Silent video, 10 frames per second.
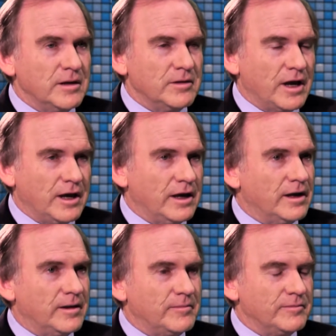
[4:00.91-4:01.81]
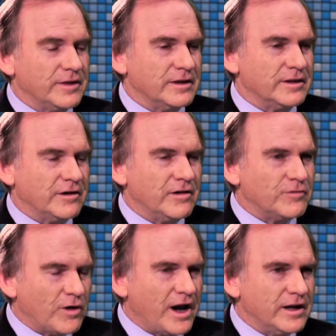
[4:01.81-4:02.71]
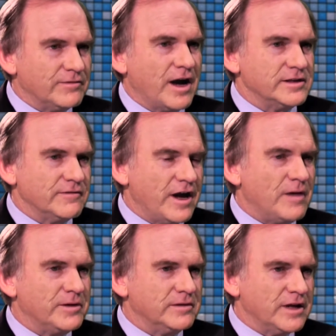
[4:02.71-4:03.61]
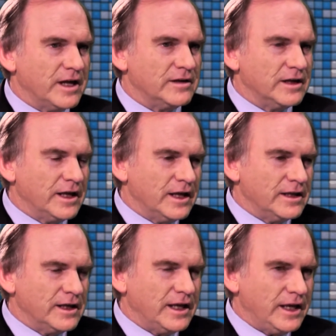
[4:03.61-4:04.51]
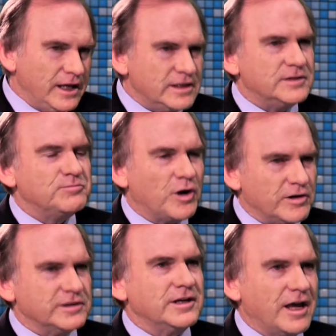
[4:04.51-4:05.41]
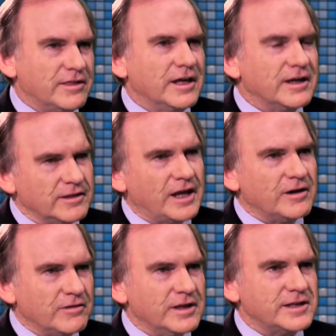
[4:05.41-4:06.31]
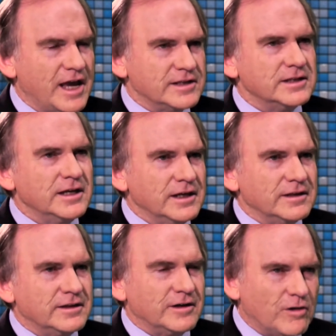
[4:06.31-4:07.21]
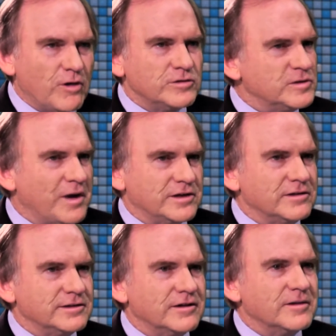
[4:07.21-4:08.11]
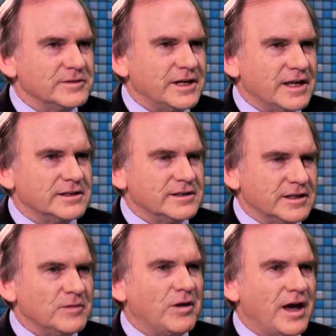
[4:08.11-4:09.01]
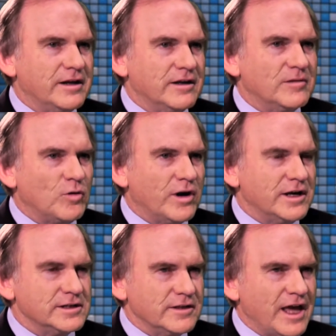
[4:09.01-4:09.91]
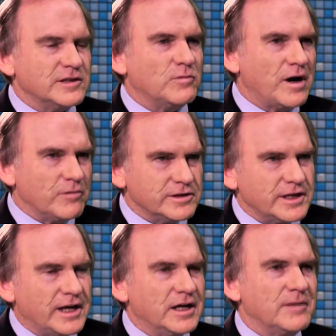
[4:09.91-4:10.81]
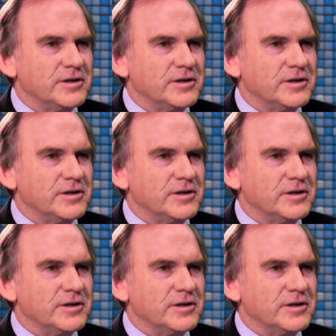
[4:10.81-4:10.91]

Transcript: Um, th there are a variety of kinds of help, and, and each person, I think, and they know this, has their own special circumstances that apply to their mortgage. And that's why we're setting up